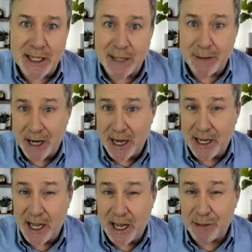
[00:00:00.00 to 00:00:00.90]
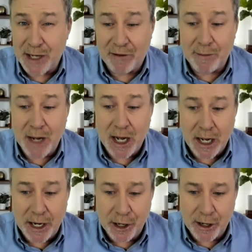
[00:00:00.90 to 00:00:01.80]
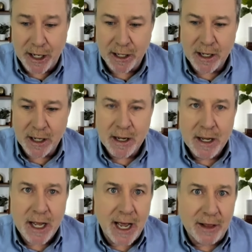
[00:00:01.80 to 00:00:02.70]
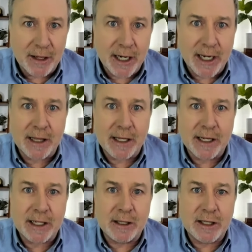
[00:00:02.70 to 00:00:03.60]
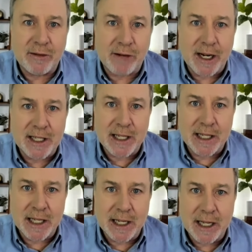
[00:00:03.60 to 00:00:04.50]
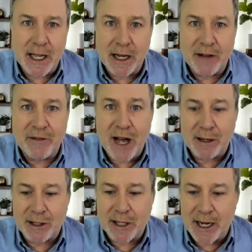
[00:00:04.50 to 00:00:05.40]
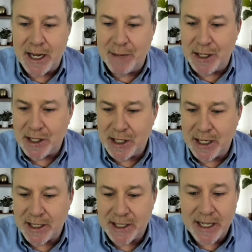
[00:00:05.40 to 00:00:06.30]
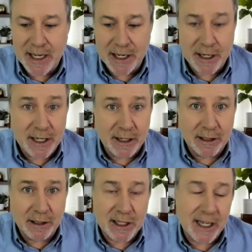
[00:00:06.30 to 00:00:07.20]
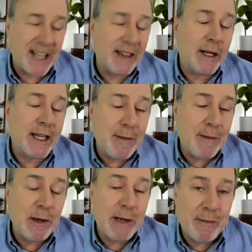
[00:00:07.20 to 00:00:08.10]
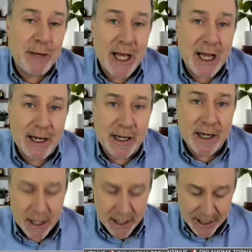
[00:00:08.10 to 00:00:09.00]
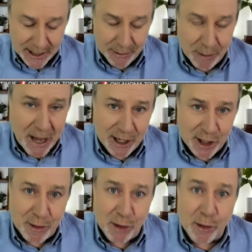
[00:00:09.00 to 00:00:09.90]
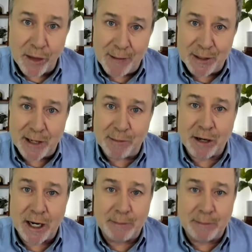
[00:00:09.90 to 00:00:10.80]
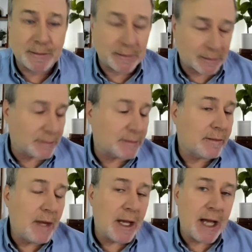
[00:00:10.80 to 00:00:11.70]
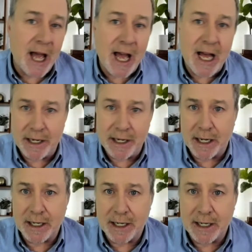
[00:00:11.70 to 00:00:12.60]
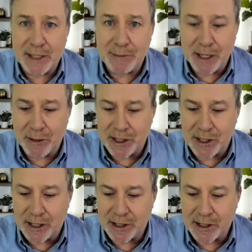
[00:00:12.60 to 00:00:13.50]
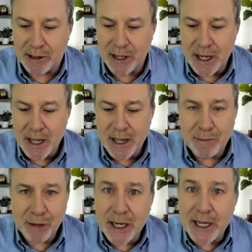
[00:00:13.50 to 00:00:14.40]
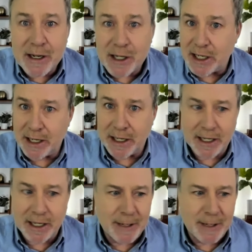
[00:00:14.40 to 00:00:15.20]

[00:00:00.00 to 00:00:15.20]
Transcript: is going to get about 80 games down from 100. And they're going to get the exclusive rights to the finals on ABC. It's a 10-year deal, it looks like. And the WNBA is going to be packaged both with Amazon Prime and ESPN with this deal. So pretty interesting.